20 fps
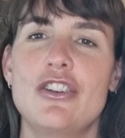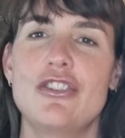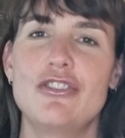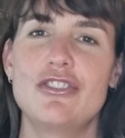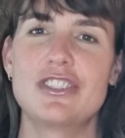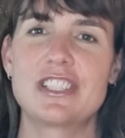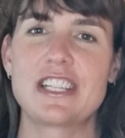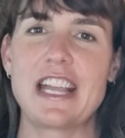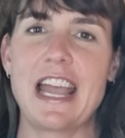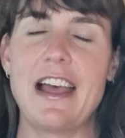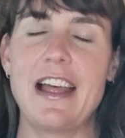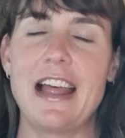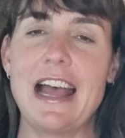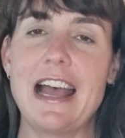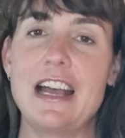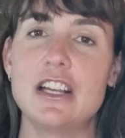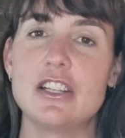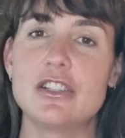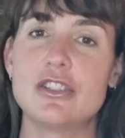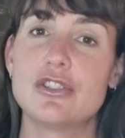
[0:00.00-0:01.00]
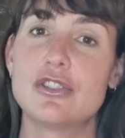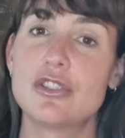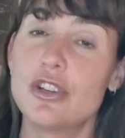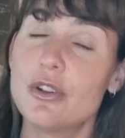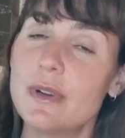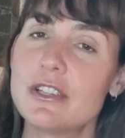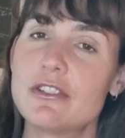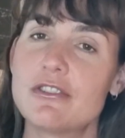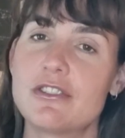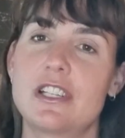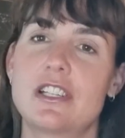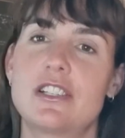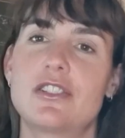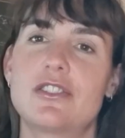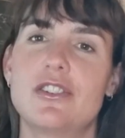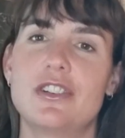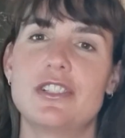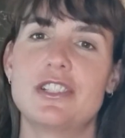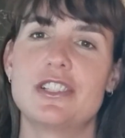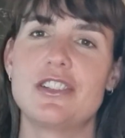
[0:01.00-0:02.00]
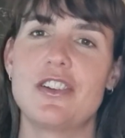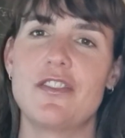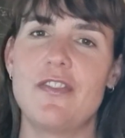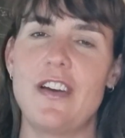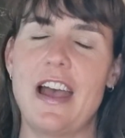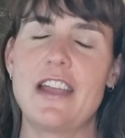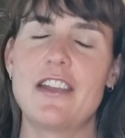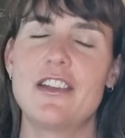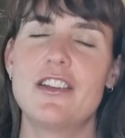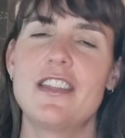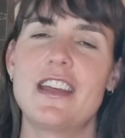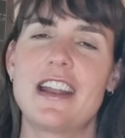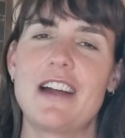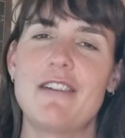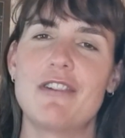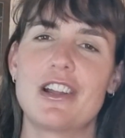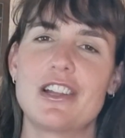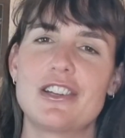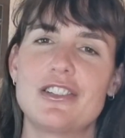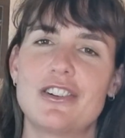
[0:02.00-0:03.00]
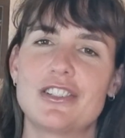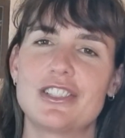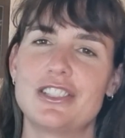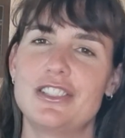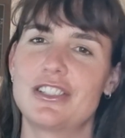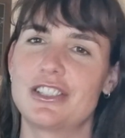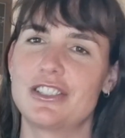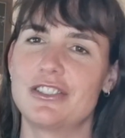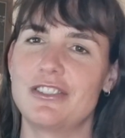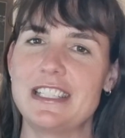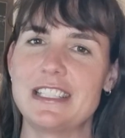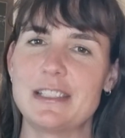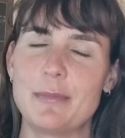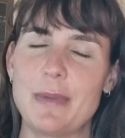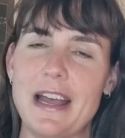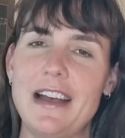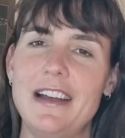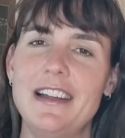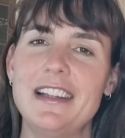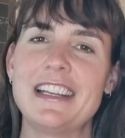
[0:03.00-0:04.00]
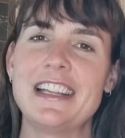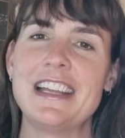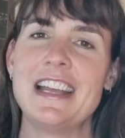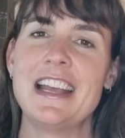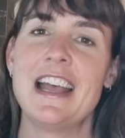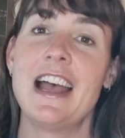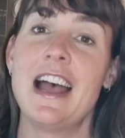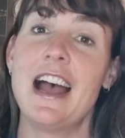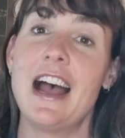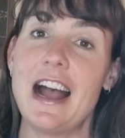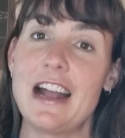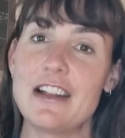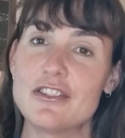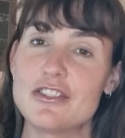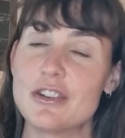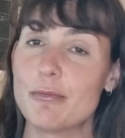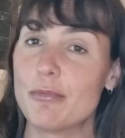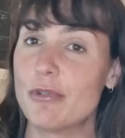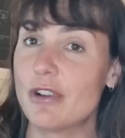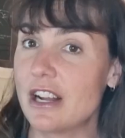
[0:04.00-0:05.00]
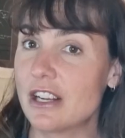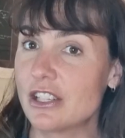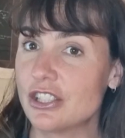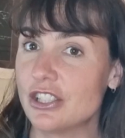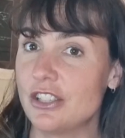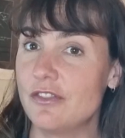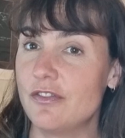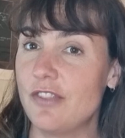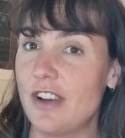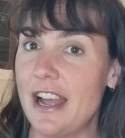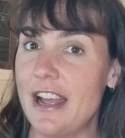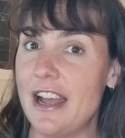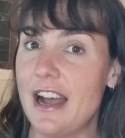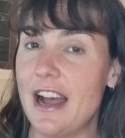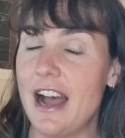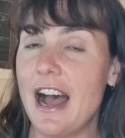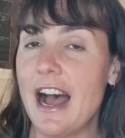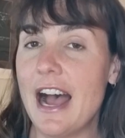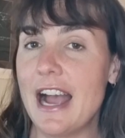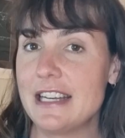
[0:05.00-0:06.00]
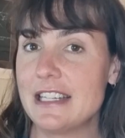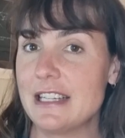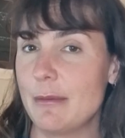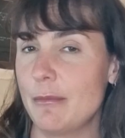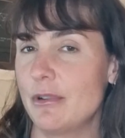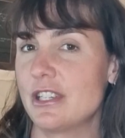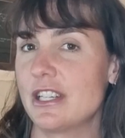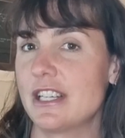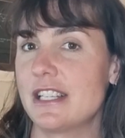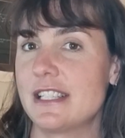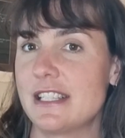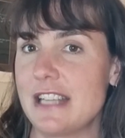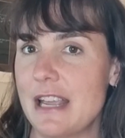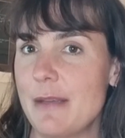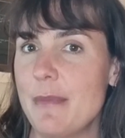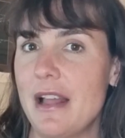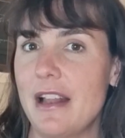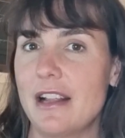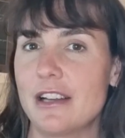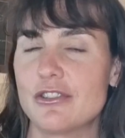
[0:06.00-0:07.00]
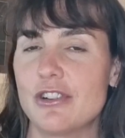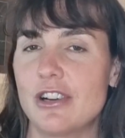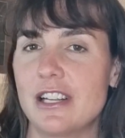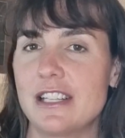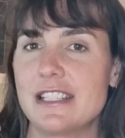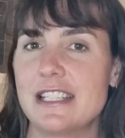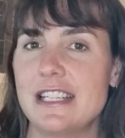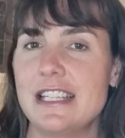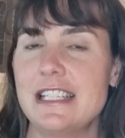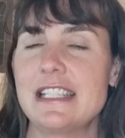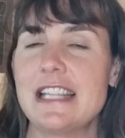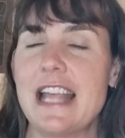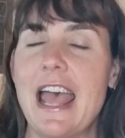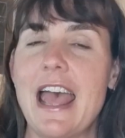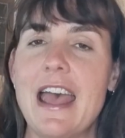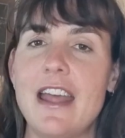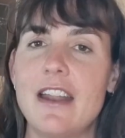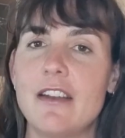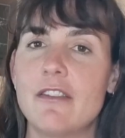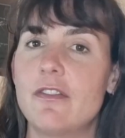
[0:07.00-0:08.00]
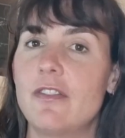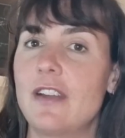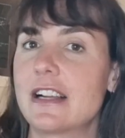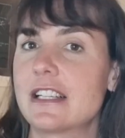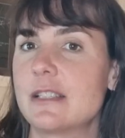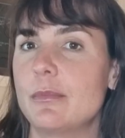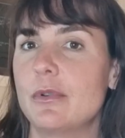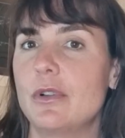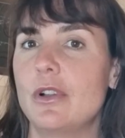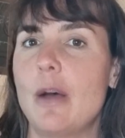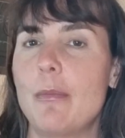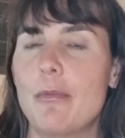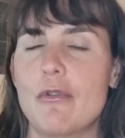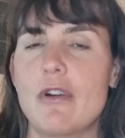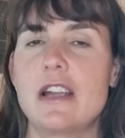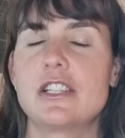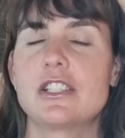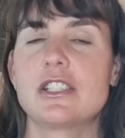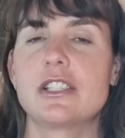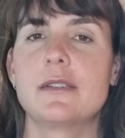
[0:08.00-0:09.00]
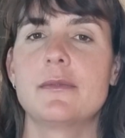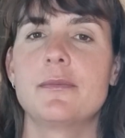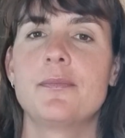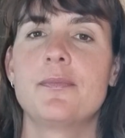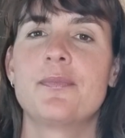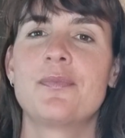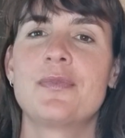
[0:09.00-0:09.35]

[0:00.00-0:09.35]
NuScale has two interesting sources of value that I want to talk to Dr. Reyes about: hydrogen production via high temperature steam electrolysis and flexible operation.